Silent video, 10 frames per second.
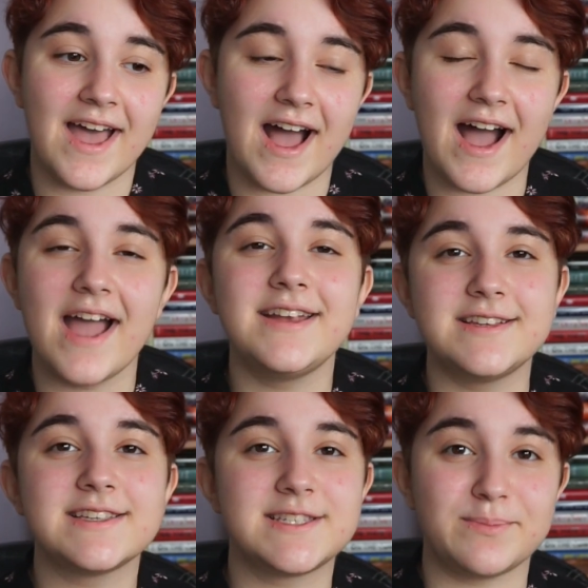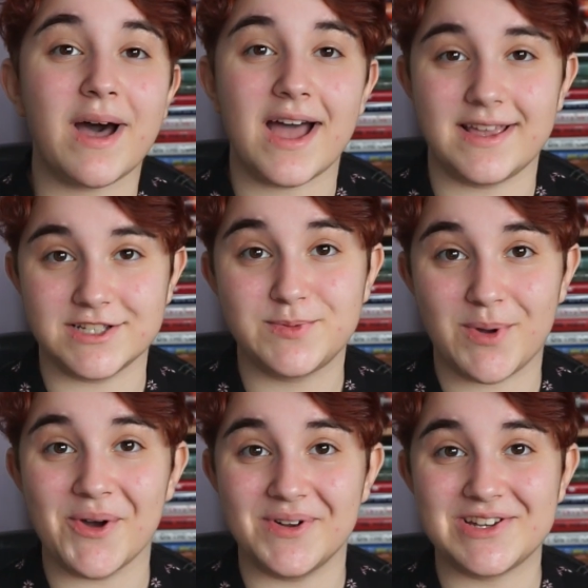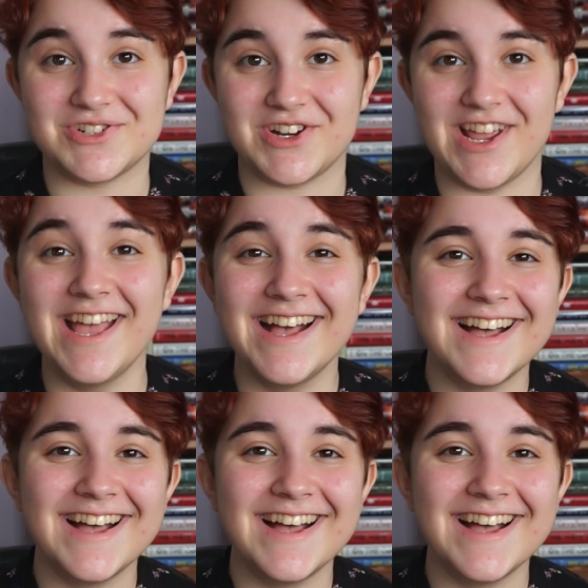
I despise poetry.